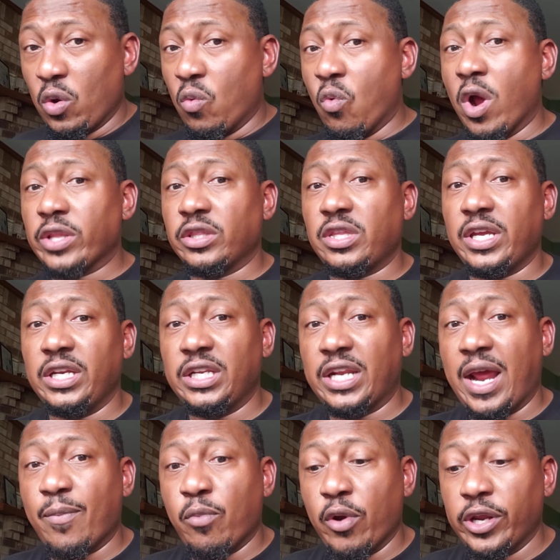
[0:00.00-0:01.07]
one thing that
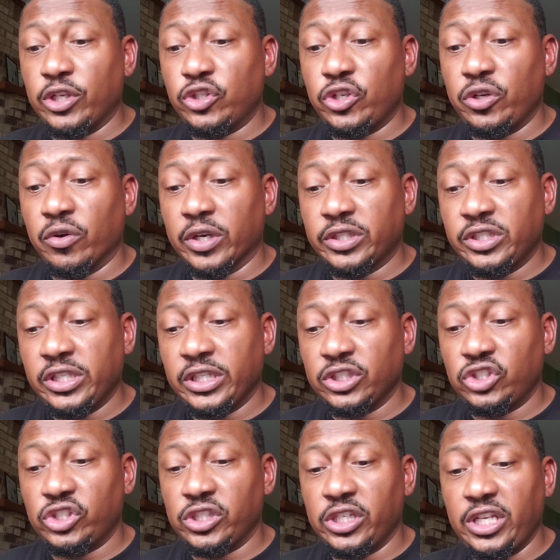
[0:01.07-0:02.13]
I bring to your
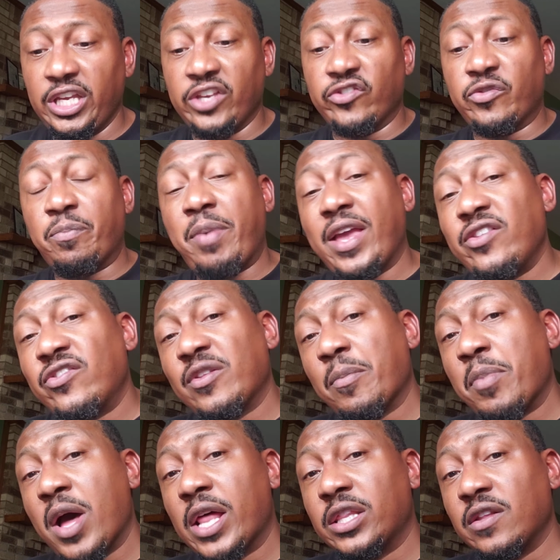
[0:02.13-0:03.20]
attention is based
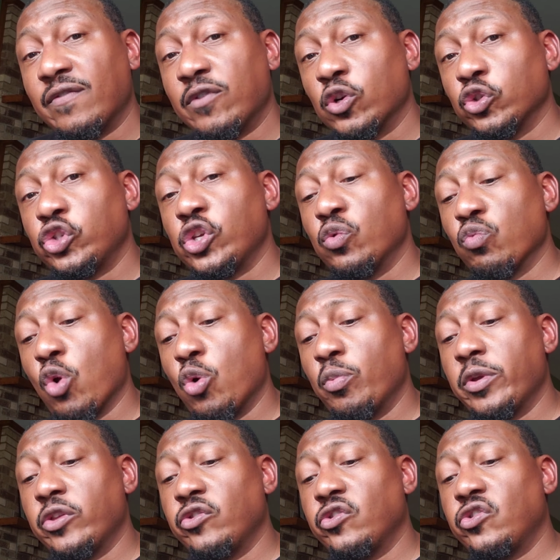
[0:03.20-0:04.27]
upon the verse in
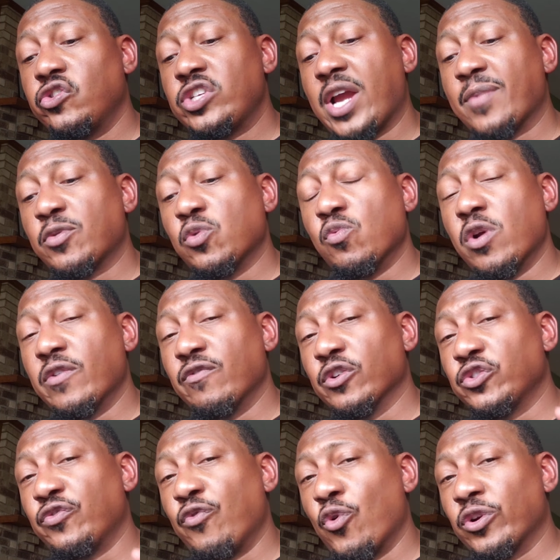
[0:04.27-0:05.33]
Romans chapter 1,
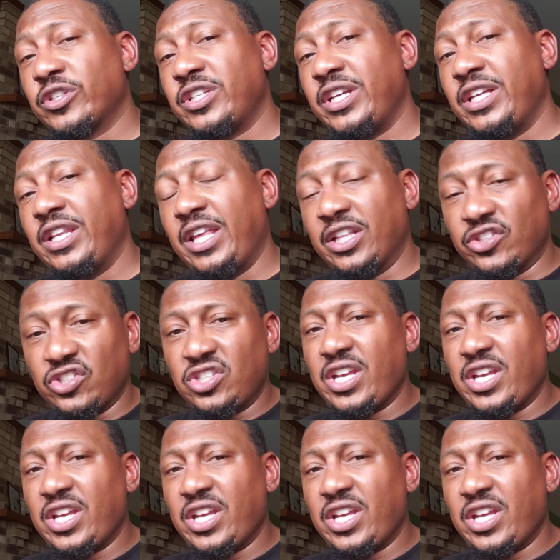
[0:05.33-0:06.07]
verse 14, it's